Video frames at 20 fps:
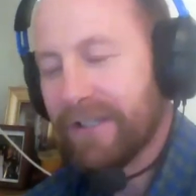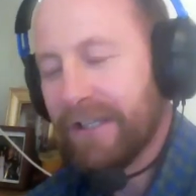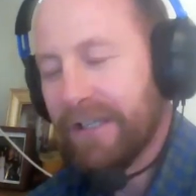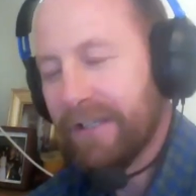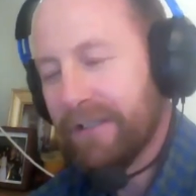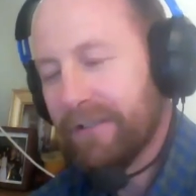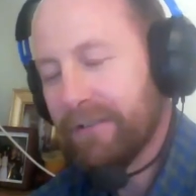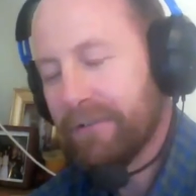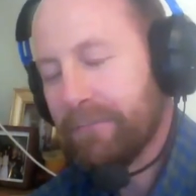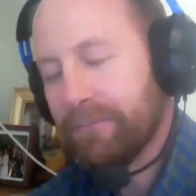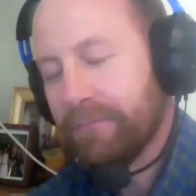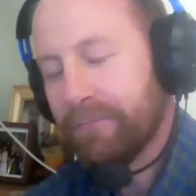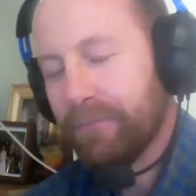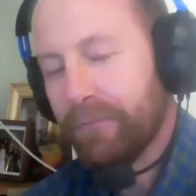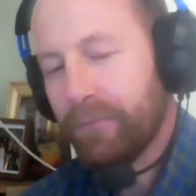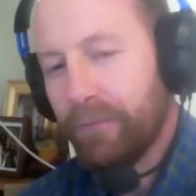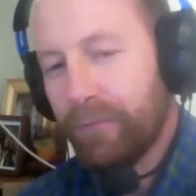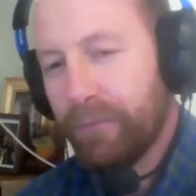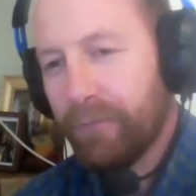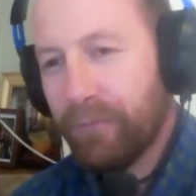
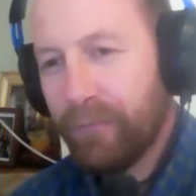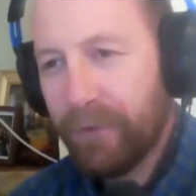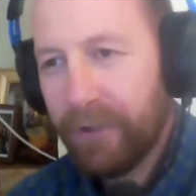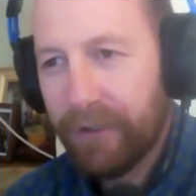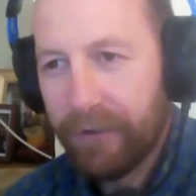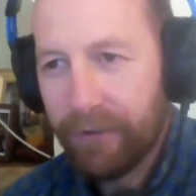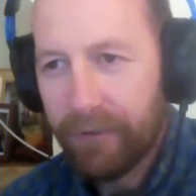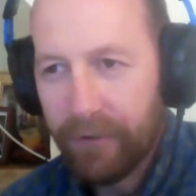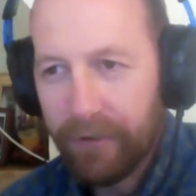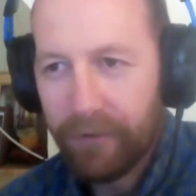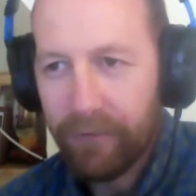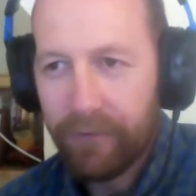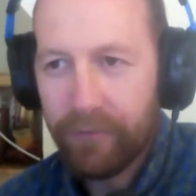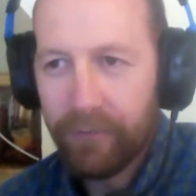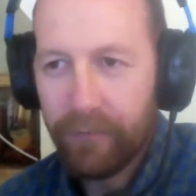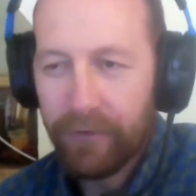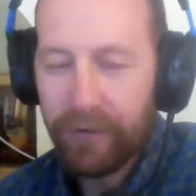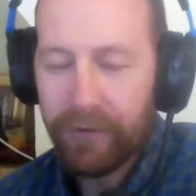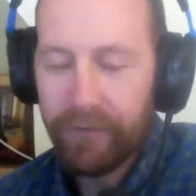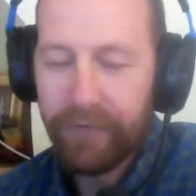we're
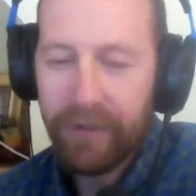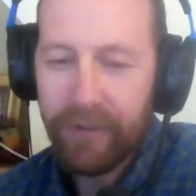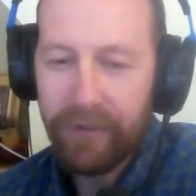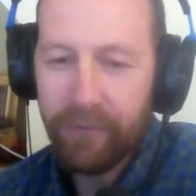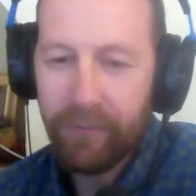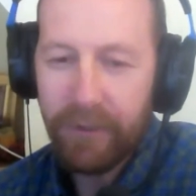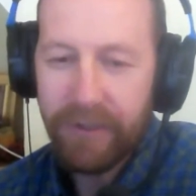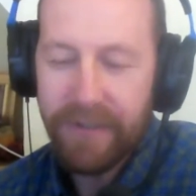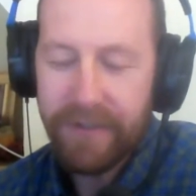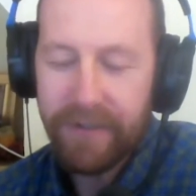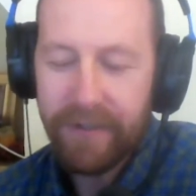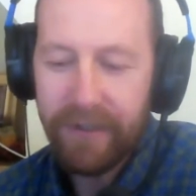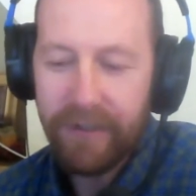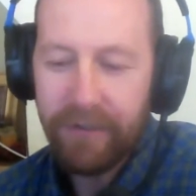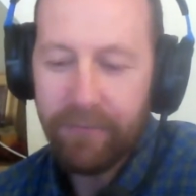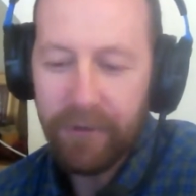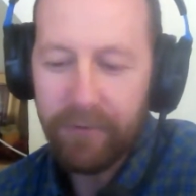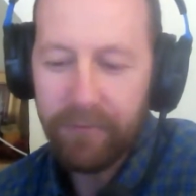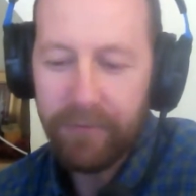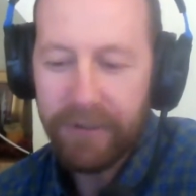a very busy
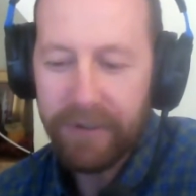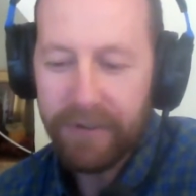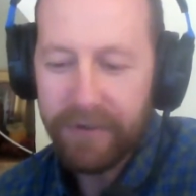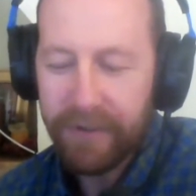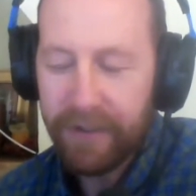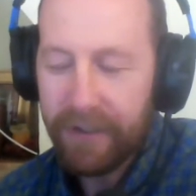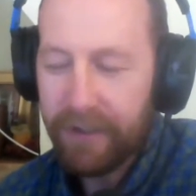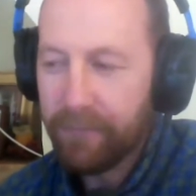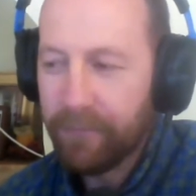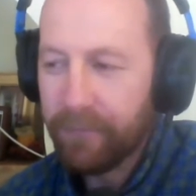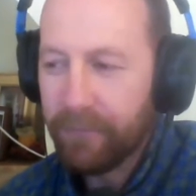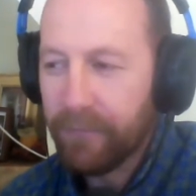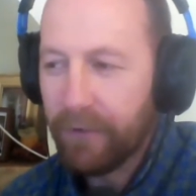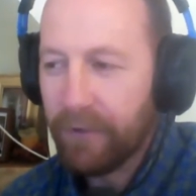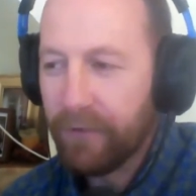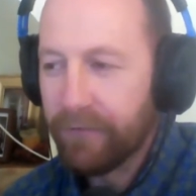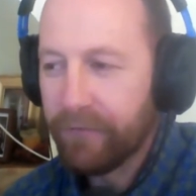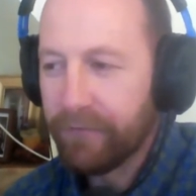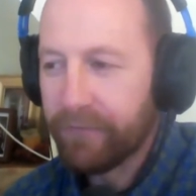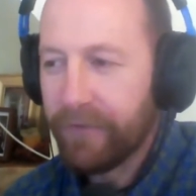team. I'm in a team
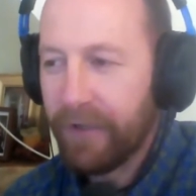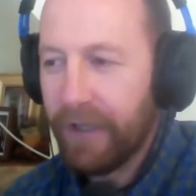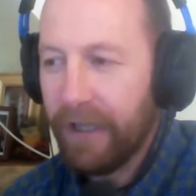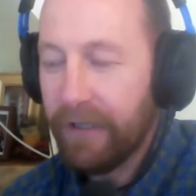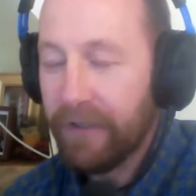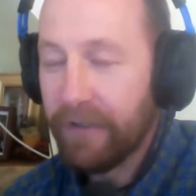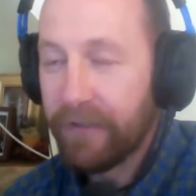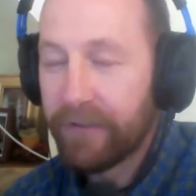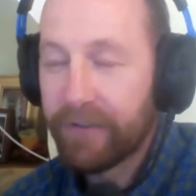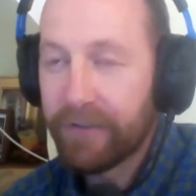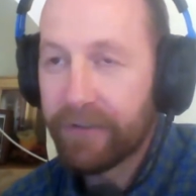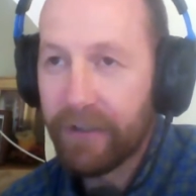of 8.